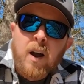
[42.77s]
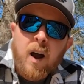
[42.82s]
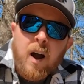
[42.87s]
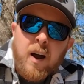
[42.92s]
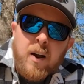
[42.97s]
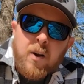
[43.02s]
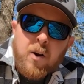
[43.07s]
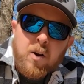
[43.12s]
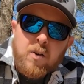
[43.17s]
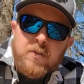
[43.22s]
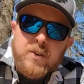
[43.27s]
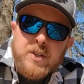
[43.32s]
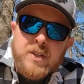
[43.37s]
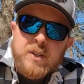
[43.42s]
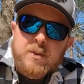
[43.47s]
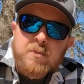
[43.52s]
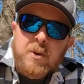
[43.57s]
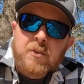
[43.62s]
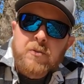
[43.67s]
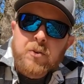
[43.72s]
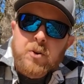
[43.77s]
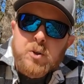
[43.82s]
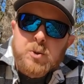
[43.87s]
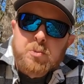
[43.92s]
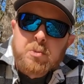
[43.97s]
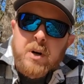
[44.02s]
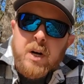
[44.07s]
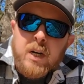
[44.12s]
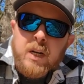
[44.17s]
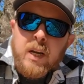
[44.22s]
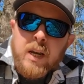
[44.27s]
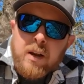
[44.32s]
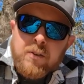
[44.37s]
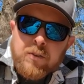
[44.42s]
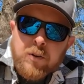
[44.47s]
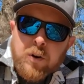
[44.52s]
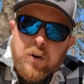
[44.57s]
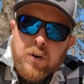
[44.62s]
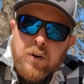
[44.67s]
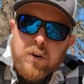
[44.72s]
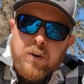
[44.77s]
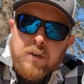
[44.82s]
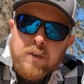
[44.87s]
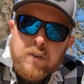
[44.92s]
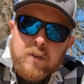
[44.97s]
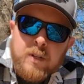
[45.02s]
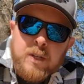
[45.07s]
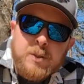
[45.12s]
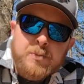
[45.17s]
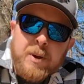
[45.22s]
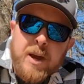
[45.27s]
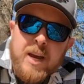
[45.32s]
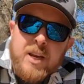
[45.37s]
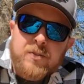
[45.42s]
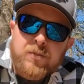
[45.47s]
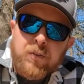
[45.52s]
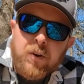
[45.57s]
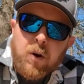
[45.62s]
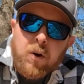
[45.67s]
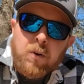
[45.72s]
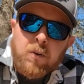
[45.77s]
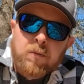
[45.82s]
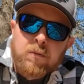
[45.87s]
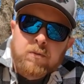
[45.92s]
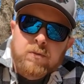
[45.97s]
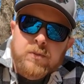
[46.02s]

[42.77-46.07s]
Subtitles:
I harvested my first buck ever this past fall.